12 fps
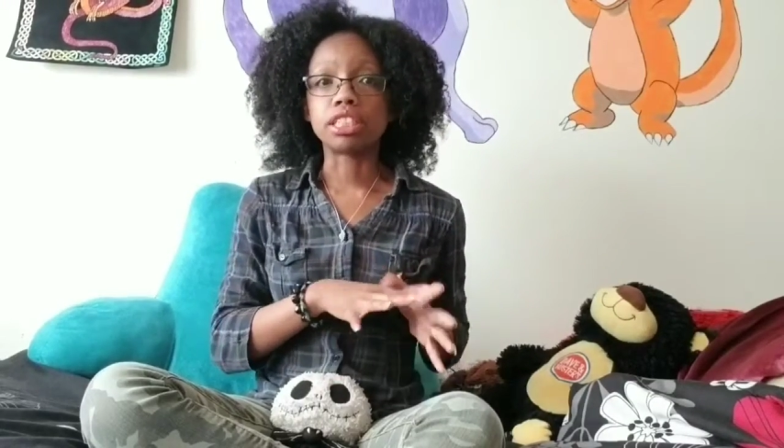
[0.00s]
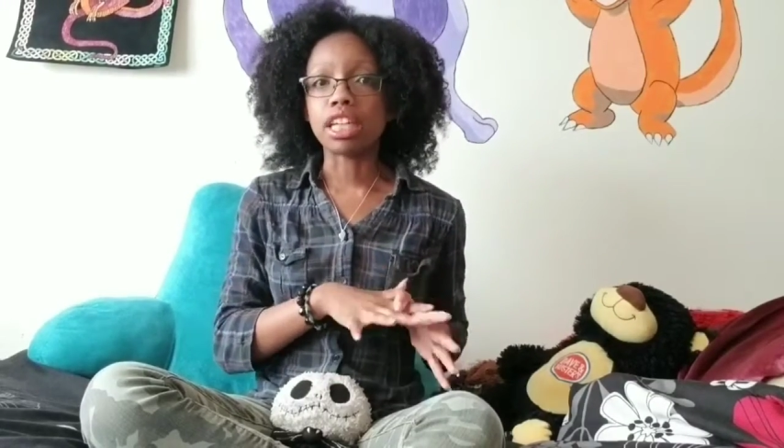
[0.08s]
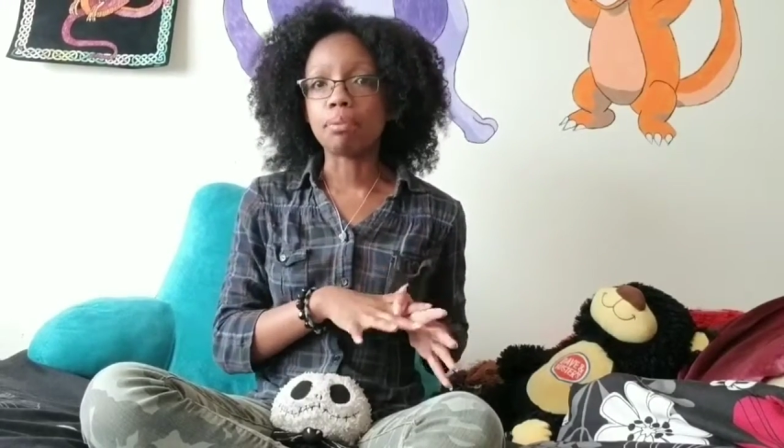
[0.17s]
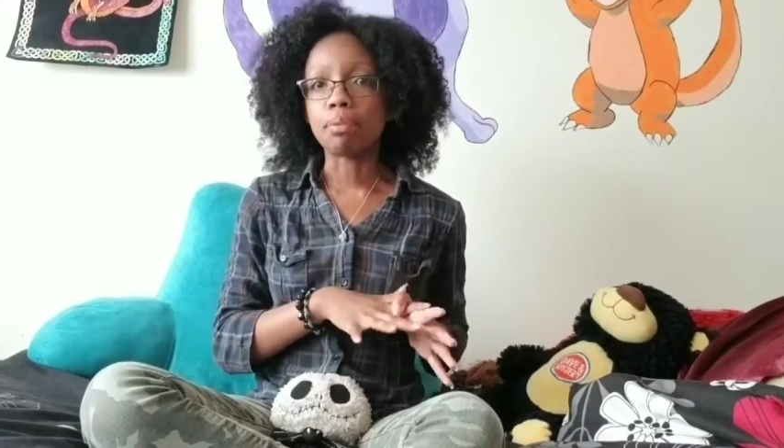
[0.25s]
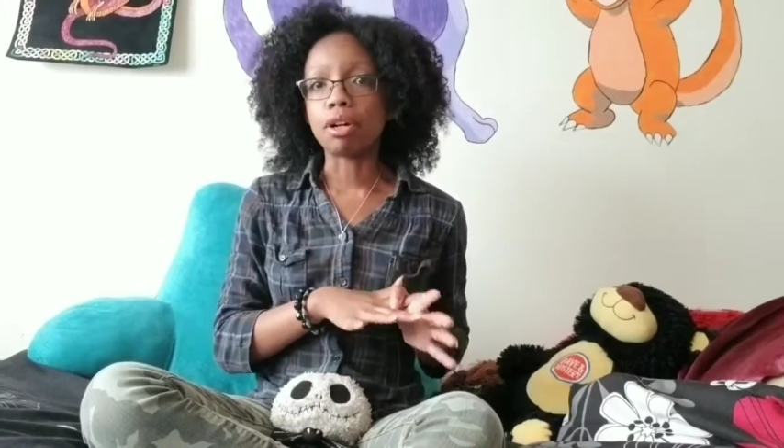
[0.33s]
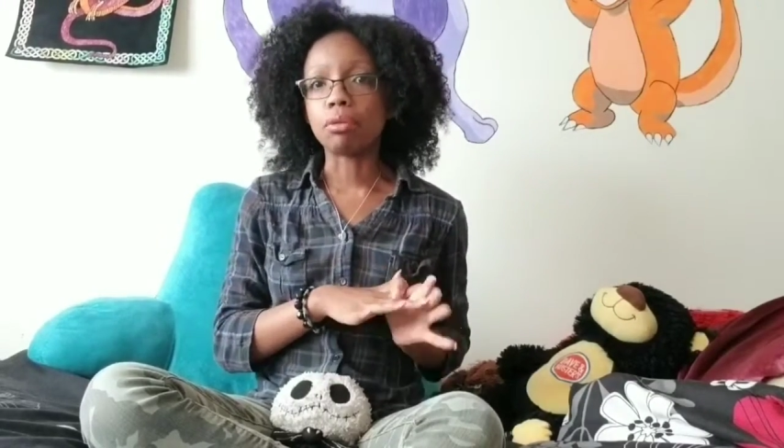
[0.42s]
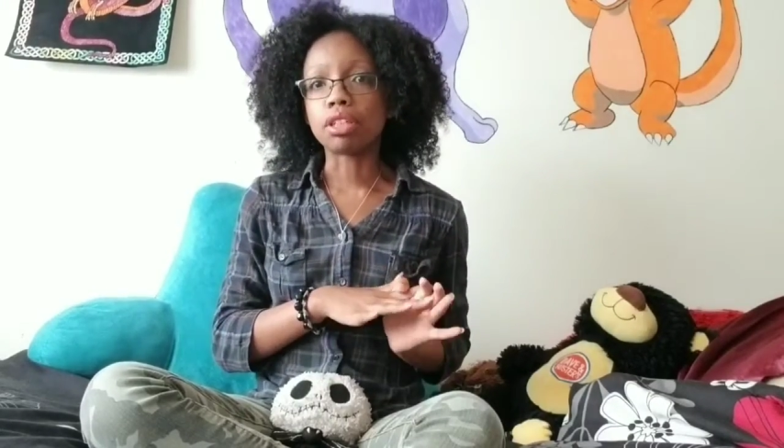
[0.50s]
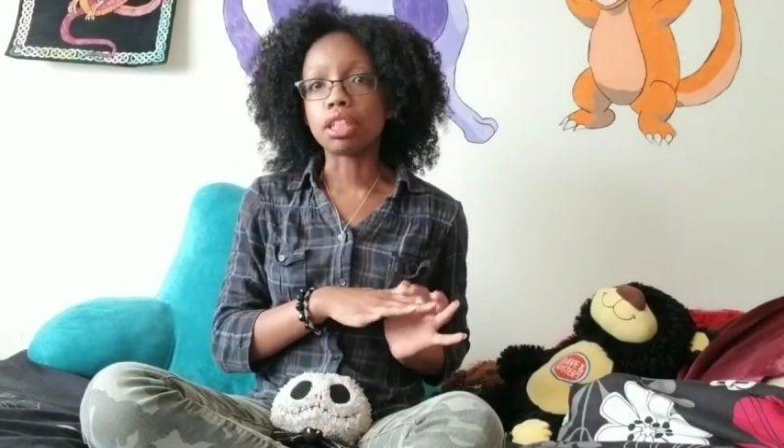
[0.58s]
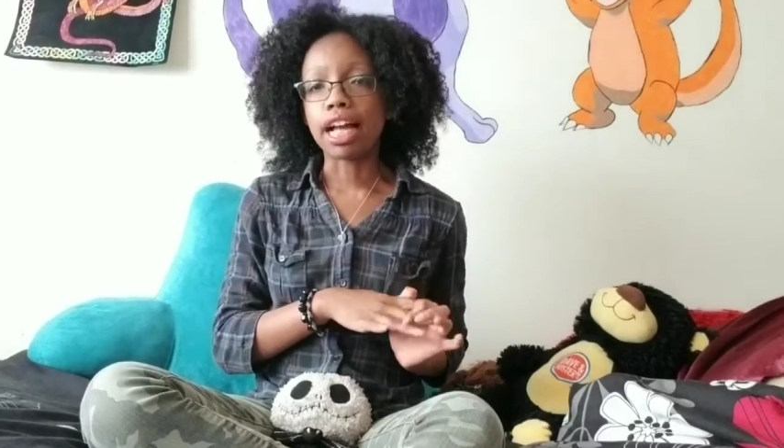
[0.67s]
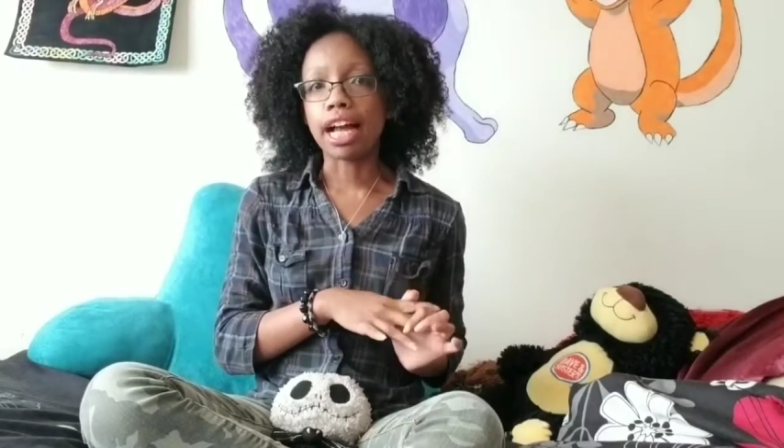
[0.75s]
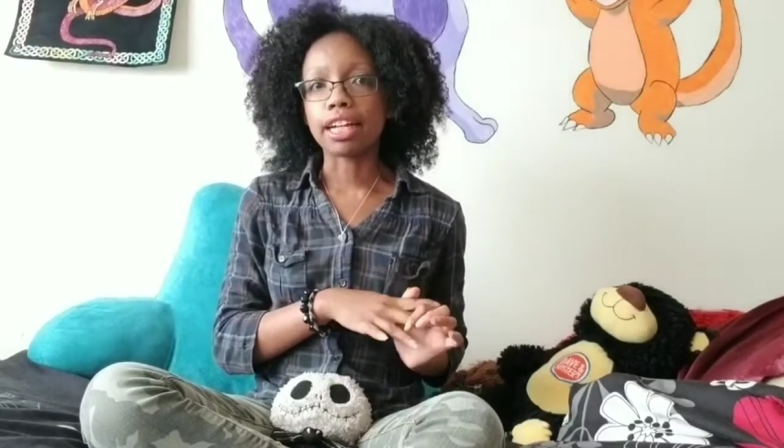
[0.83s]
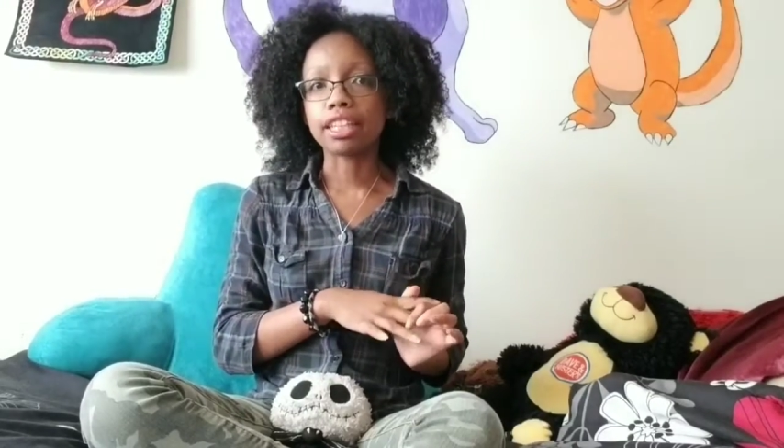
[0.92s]
demo
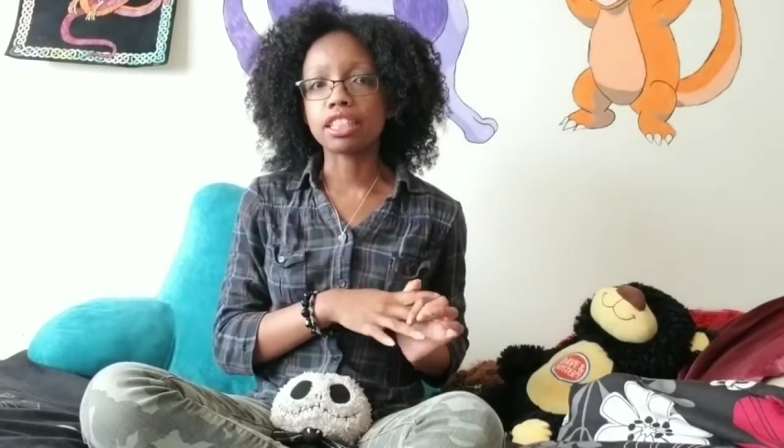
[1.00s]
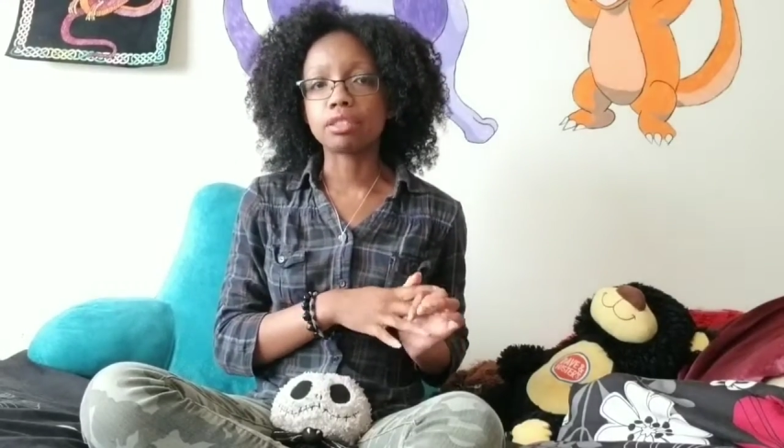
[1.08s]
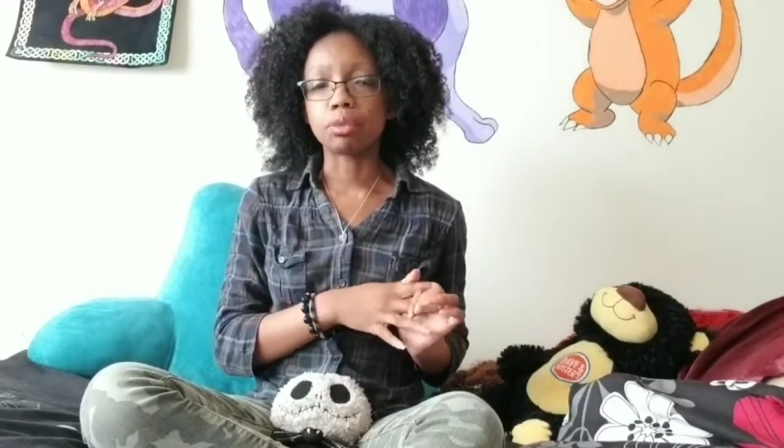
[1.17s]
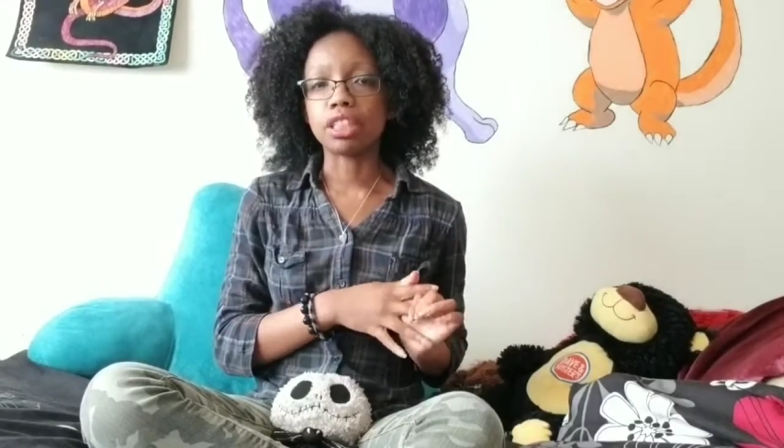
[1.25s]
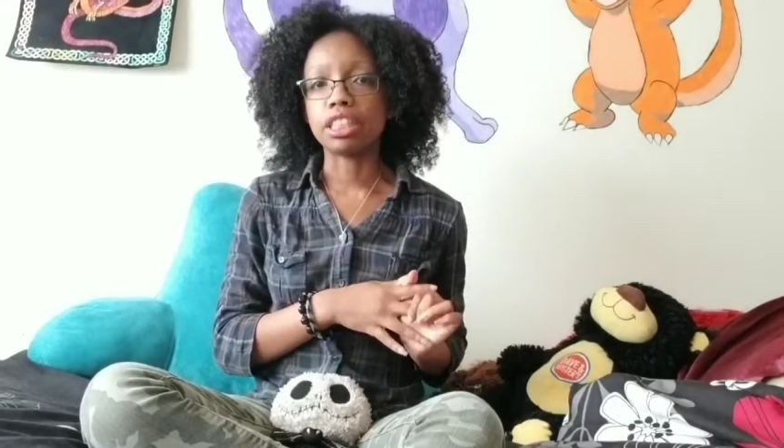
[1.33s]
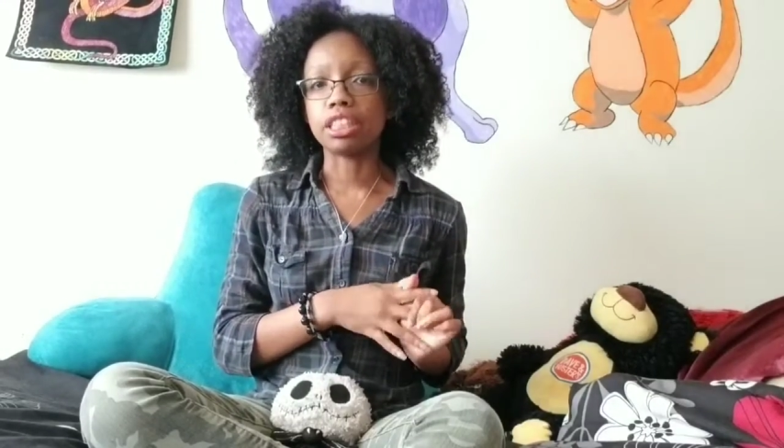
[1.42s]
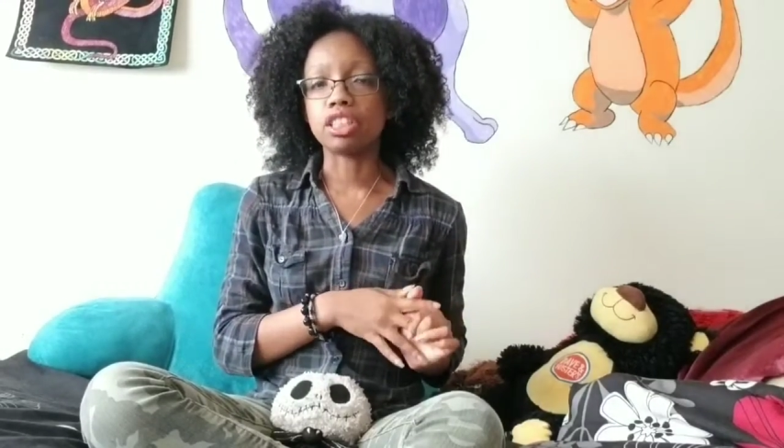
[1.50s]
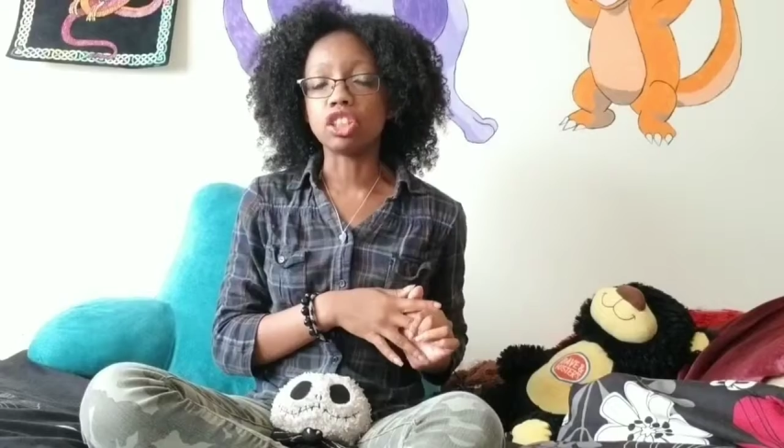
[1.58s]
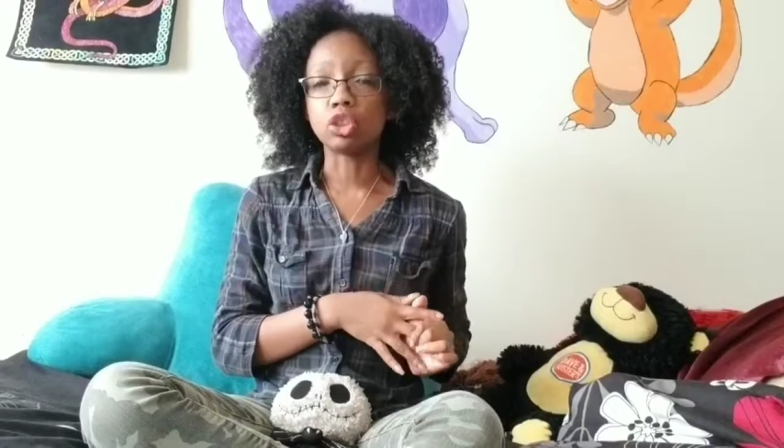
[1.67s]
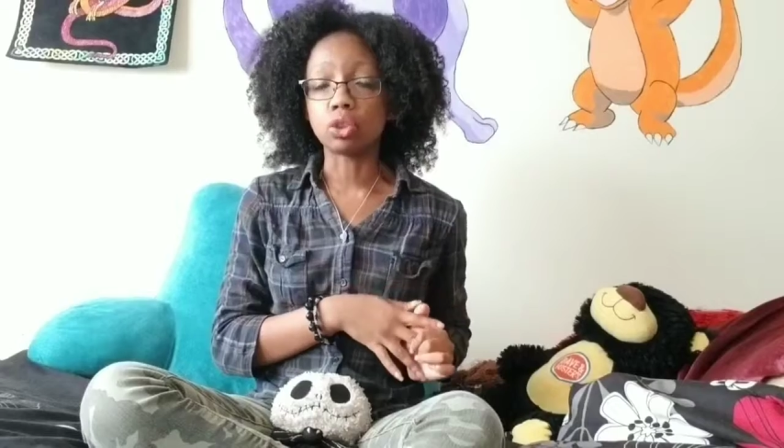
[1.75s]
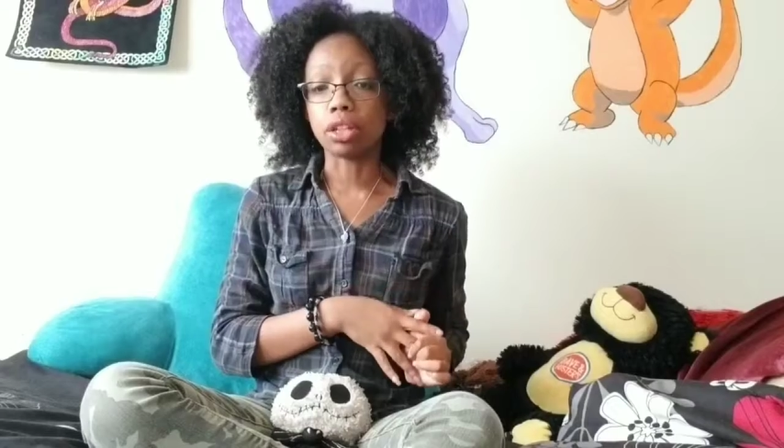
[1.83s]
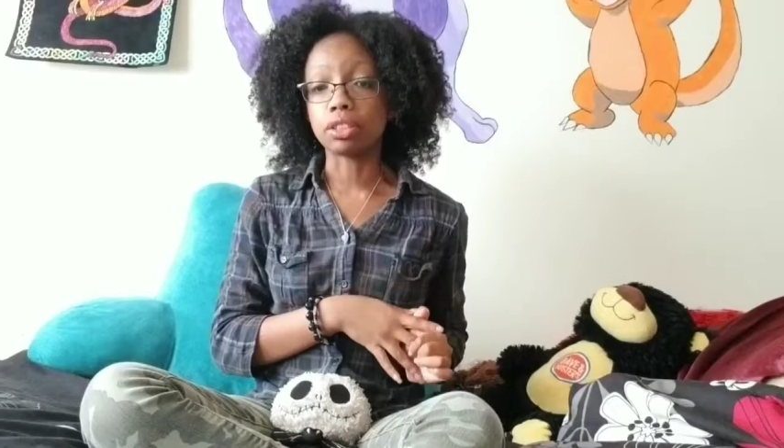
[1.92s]
class with the
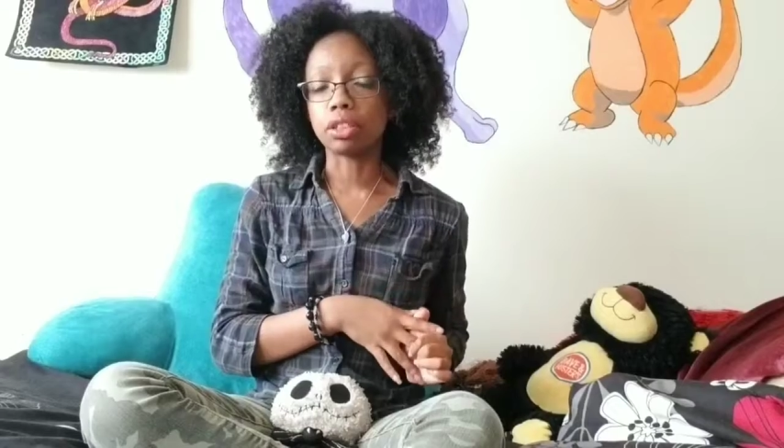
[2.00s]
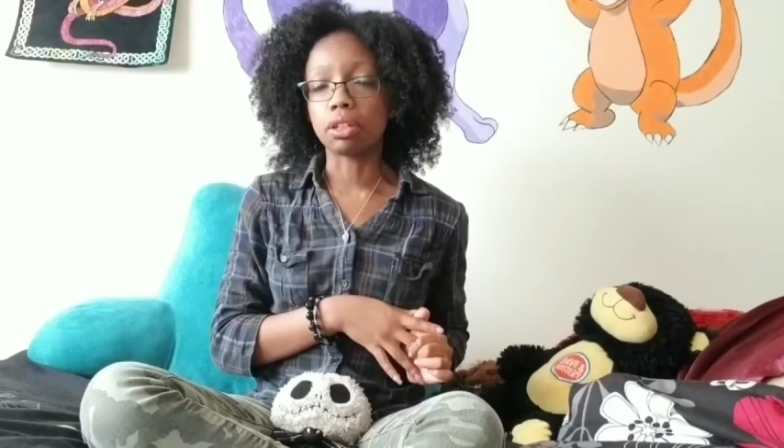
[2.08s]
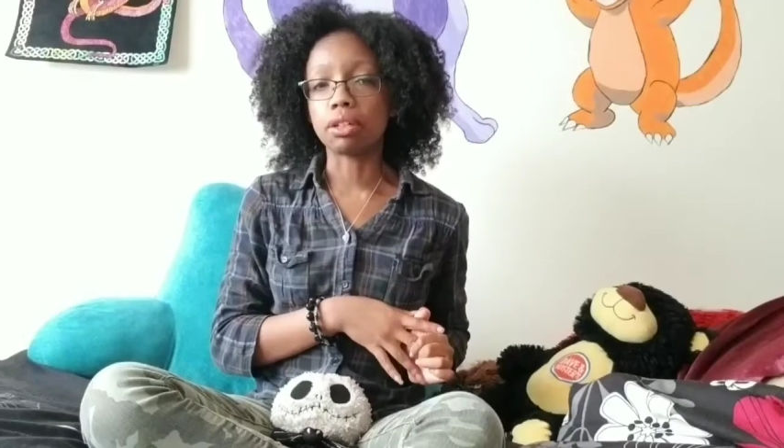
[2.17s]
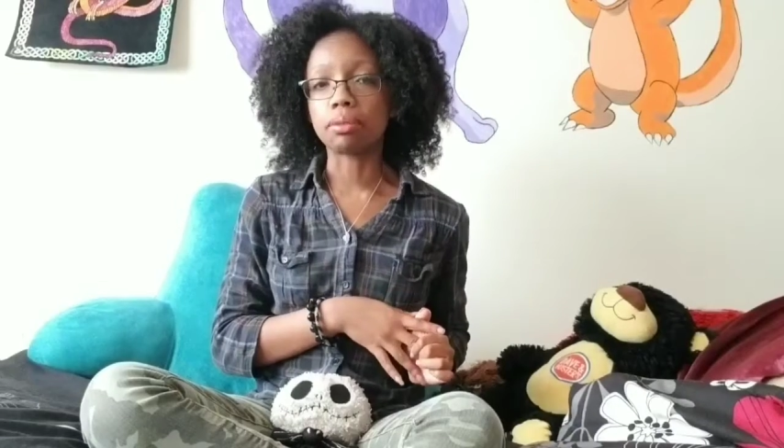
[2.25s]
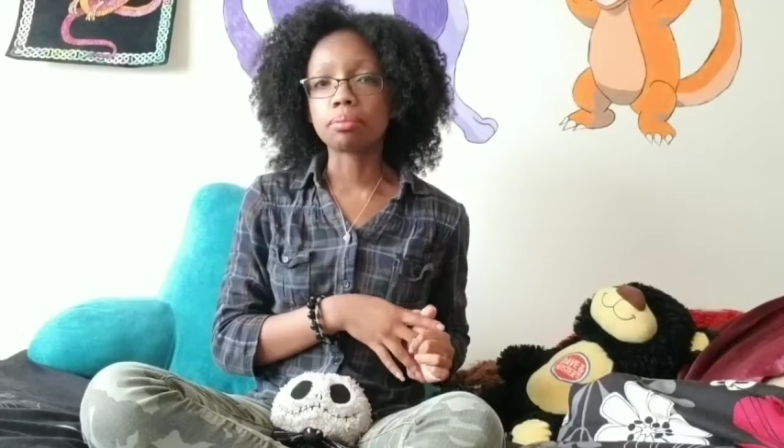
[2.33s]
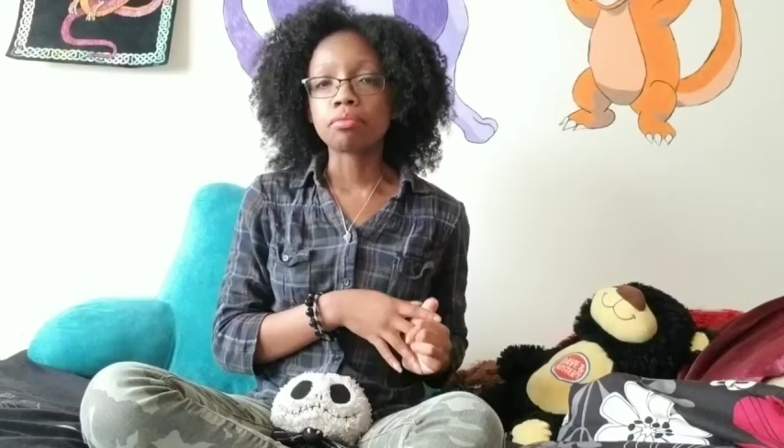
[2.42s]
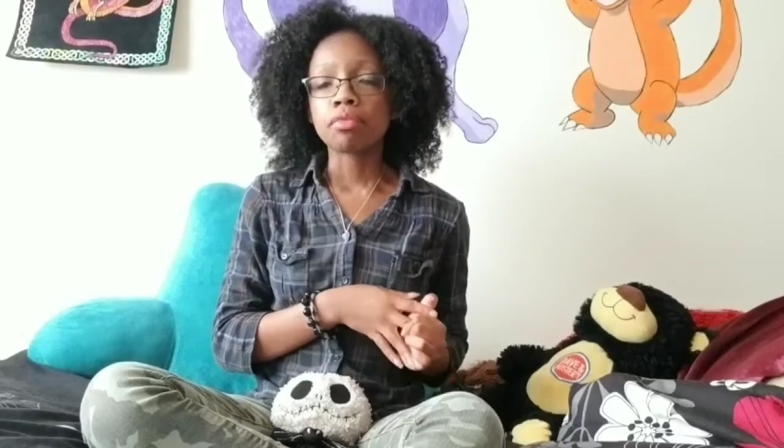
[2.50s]
instructor.